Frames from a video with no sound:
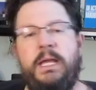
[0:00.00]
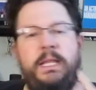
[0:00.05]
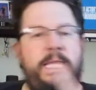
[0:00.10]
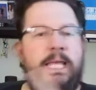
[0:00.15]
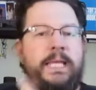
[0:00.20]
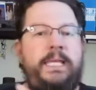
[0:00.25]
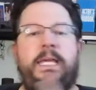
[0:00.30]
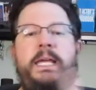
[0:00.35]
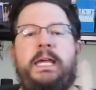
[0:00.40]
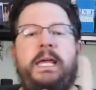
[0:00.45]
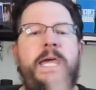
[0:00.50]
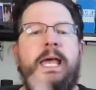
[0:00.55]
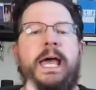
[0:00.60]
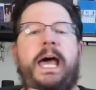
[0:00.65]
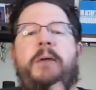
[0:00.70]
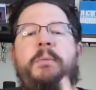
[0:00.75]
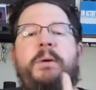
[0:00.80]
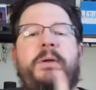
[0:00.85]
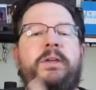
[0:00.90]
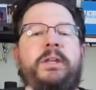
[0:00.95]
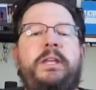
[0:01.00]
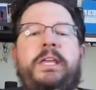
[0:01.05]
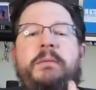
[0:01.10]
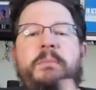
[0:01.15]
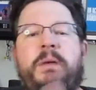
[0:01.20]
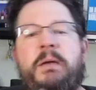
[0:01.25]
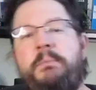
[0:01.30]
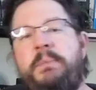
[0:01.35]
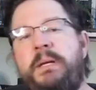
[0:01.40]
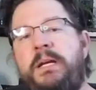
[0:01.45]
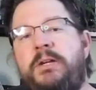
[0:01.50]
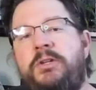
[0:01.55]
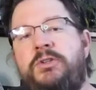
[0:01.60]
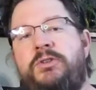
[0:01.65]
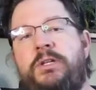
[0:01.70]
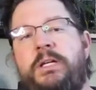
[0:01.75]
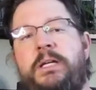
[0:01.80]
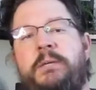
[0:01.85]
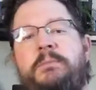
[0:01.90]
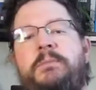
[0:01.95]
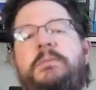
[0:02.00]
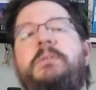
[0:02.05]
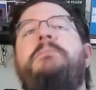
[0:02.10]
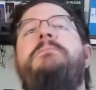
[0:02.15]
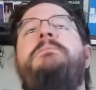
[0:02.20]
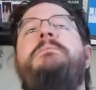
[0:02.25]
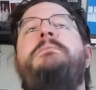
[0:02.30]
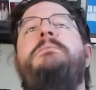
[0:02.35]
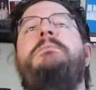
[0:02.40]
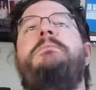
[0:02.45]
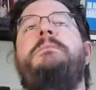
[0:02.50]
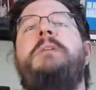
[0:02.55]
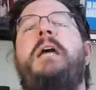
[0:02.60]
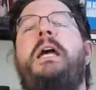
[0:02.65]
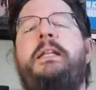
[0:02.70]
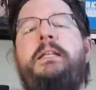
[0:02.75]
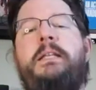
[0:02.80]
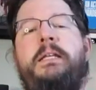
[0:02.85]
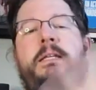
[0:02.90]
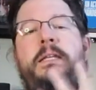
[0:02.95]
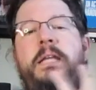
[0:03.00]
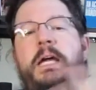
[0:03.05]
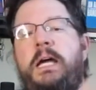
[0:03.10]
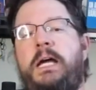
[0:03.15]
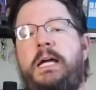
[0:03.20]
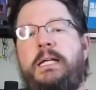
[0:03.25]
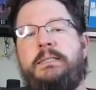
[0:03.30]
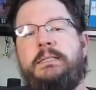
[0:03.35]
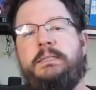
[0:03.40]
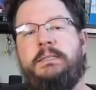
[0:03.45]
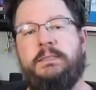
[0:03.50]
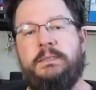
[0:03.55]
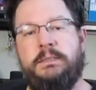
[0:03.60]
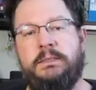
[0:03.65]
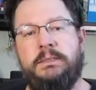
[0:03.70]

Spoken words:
Like, how am I going to get my beard trimmed and then not?